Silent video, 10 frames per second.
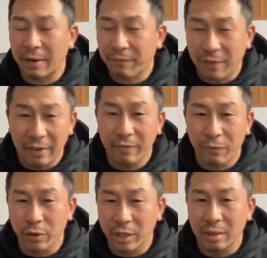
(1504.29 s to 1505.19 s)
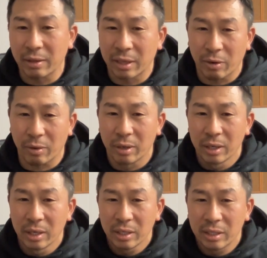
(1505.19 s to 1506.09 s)
like fighting for the
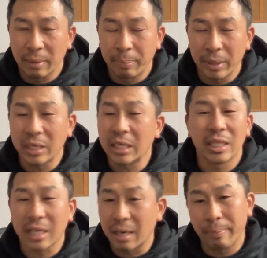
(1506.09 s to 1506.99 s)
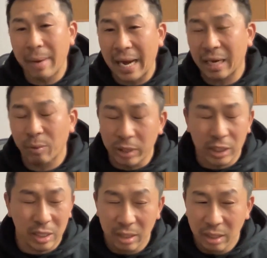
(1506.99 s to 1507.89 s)
ability to come back,
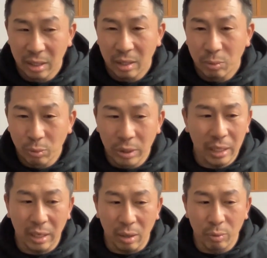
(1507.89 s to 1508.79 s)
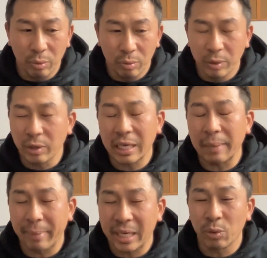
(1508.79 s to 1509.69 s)
which we don't
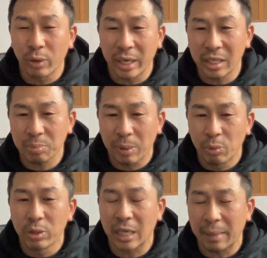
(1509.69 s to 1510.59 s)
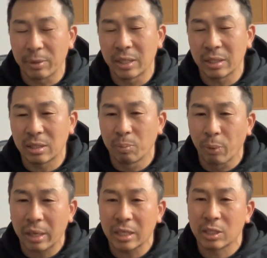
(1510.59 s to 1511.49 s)
get many wins, but we was able to
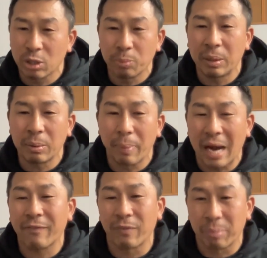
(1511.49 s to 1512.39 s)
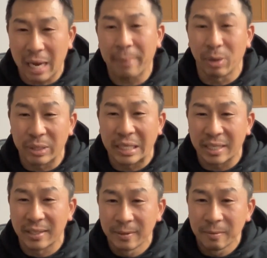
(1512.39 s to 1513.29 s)
bring 2 people back from Cambodia